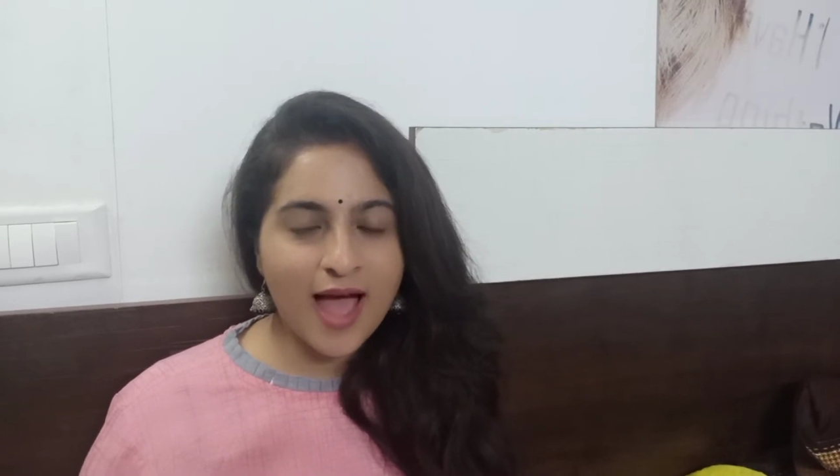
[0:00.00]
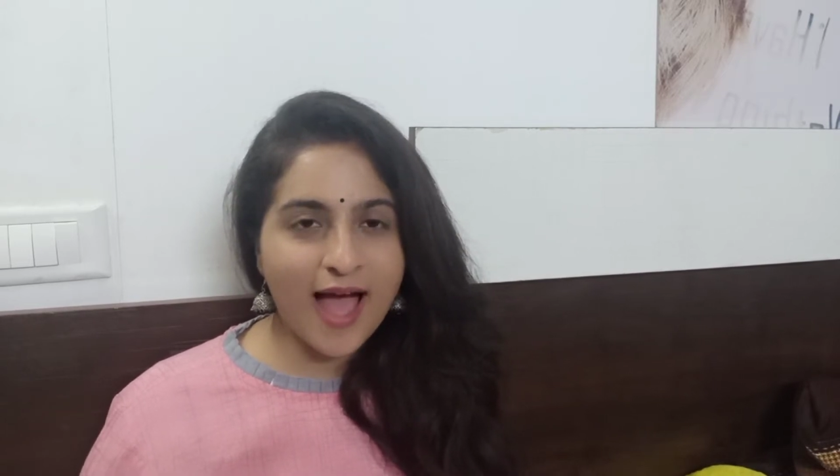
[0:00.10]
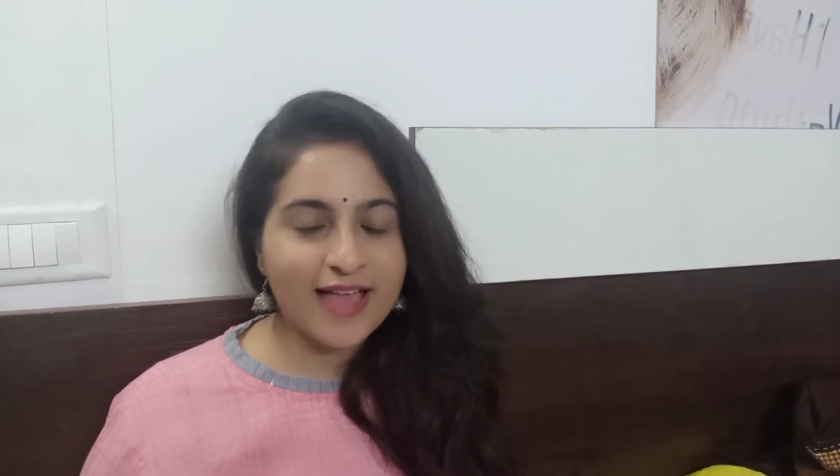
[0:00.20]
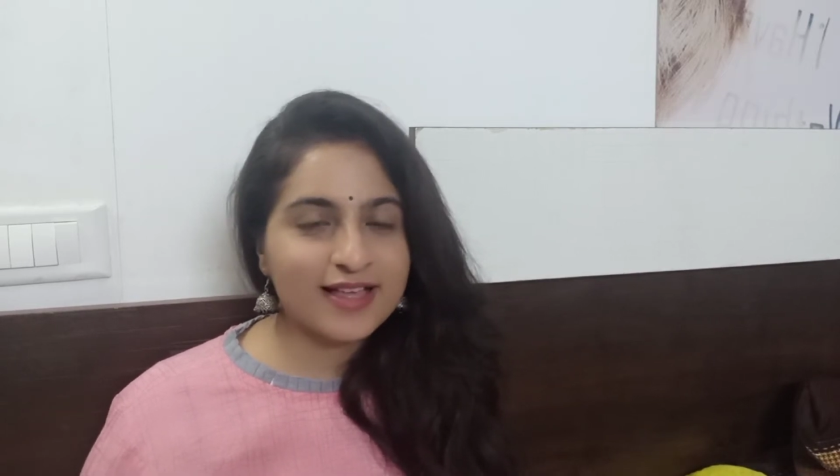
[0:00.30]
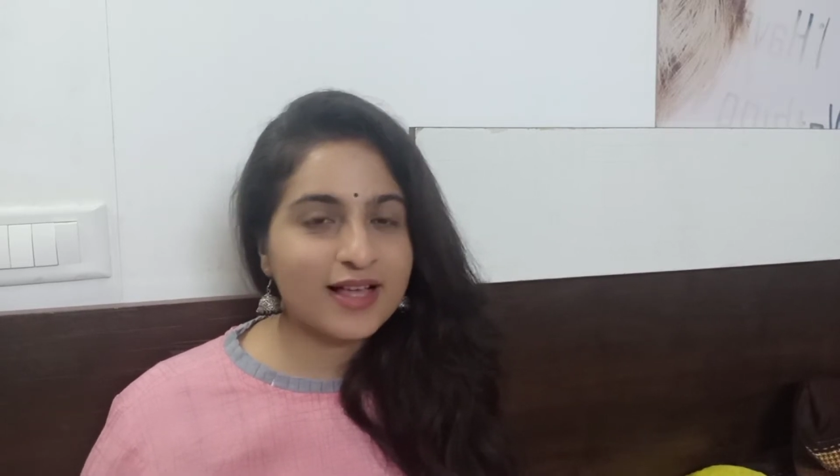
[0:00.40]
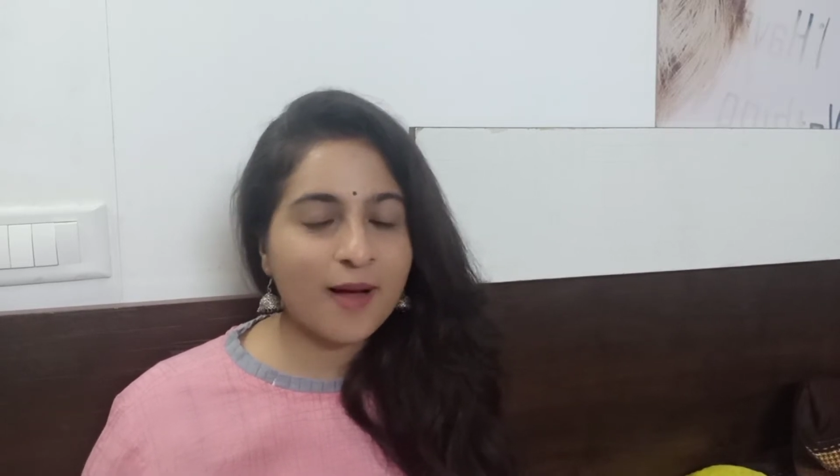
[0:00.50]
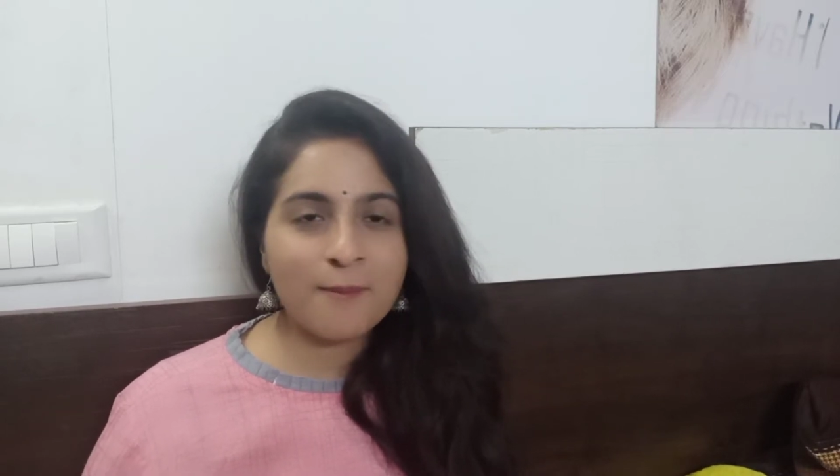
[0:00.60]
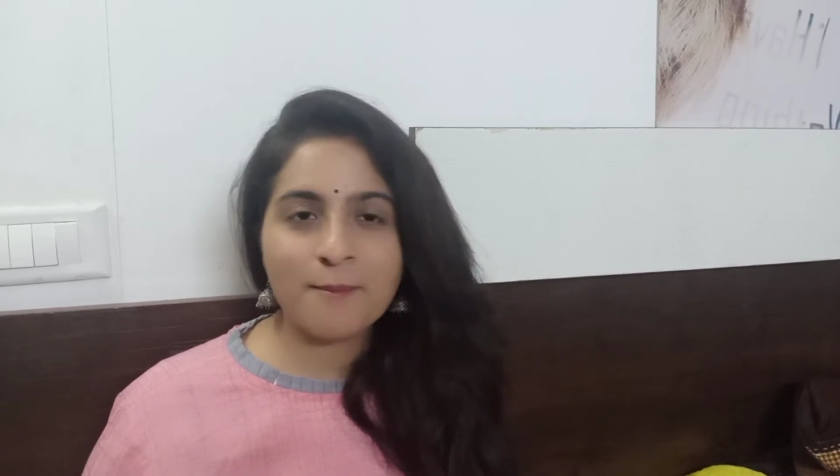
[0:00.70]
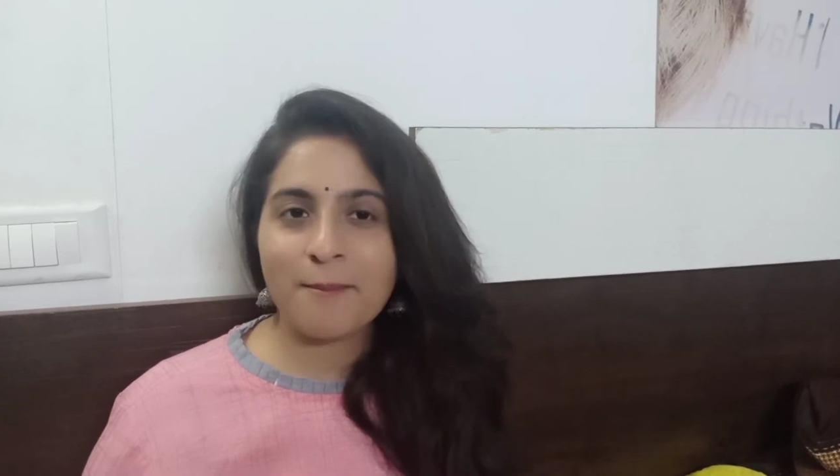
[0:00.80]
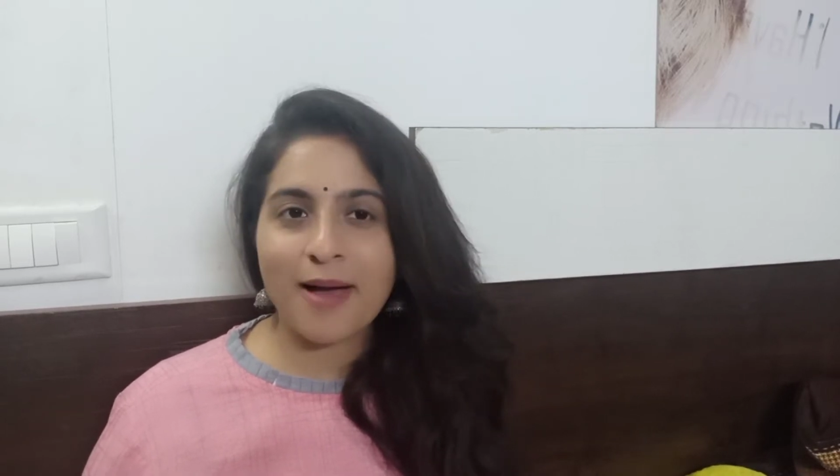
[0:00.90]
I
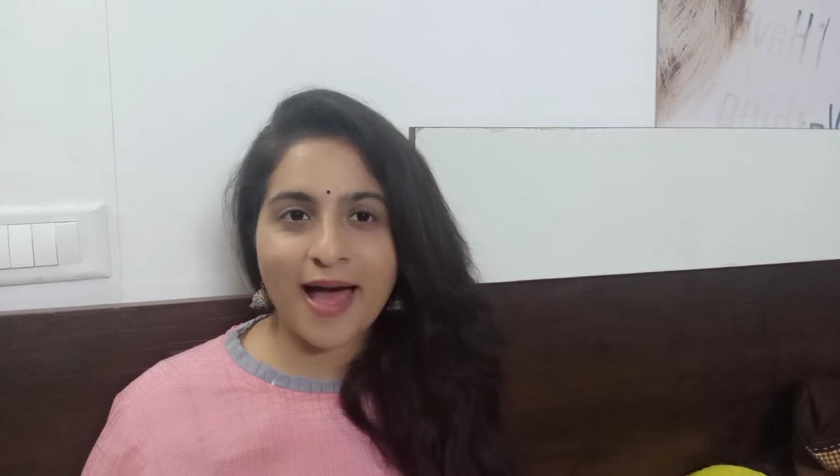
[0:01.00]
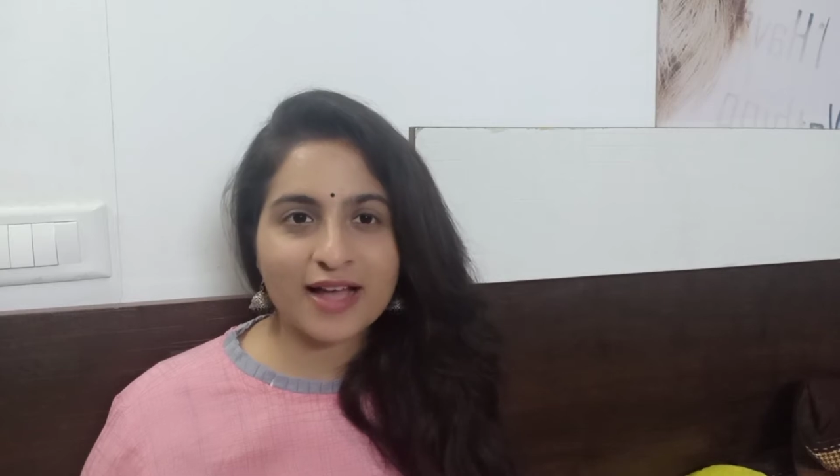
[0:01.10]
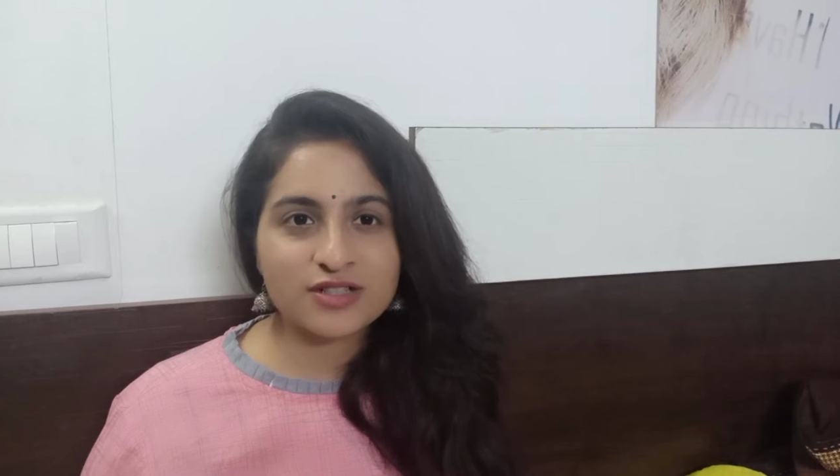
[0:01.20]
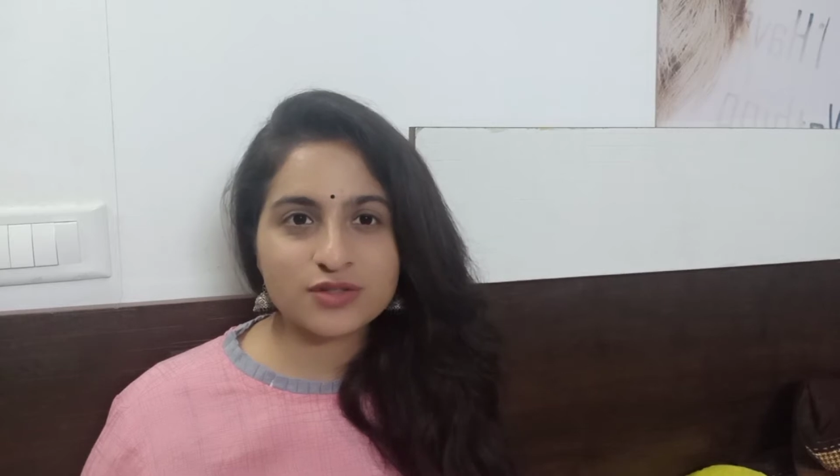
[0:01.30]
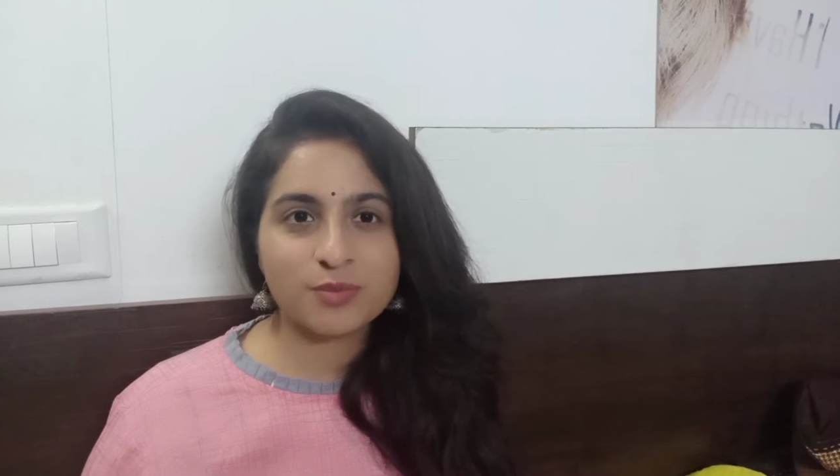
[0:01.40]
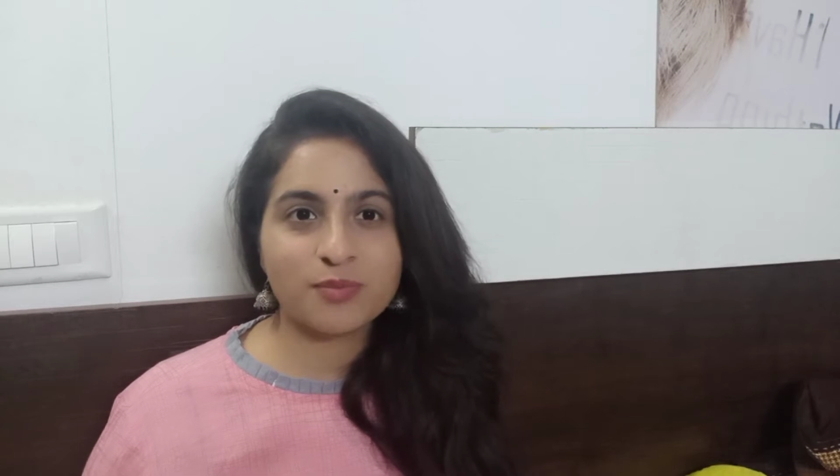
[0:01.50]
come back to the